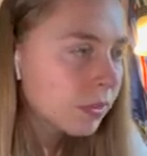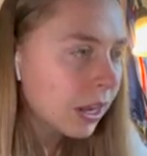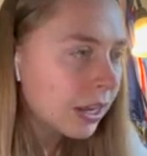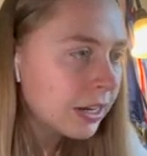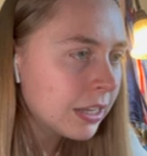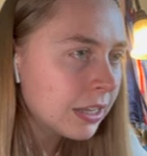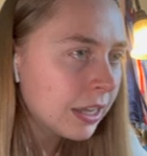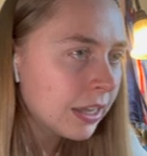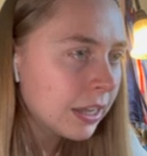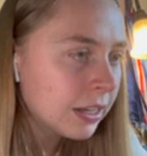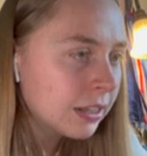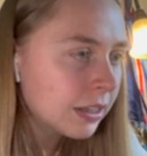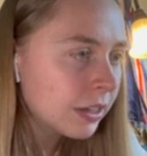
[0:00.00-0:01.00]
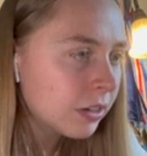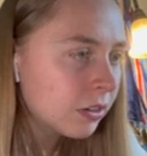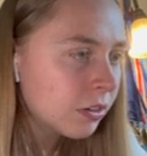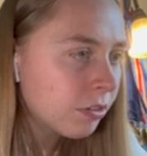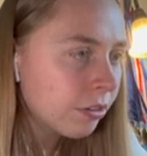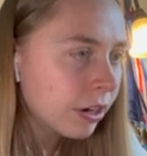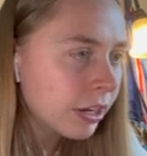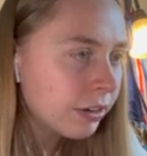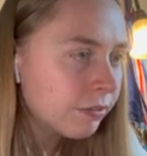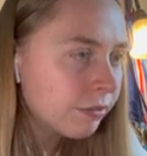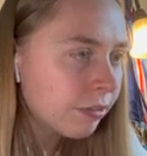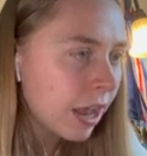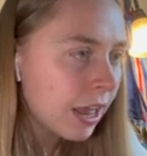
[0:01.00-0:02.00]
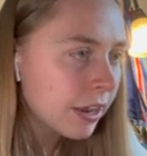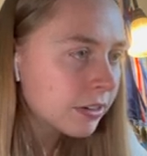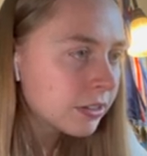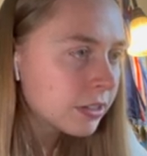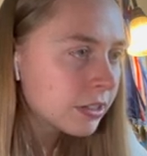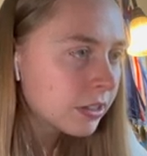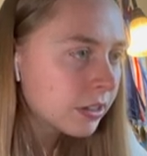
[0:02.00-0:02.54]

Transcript: I need like a little green friend.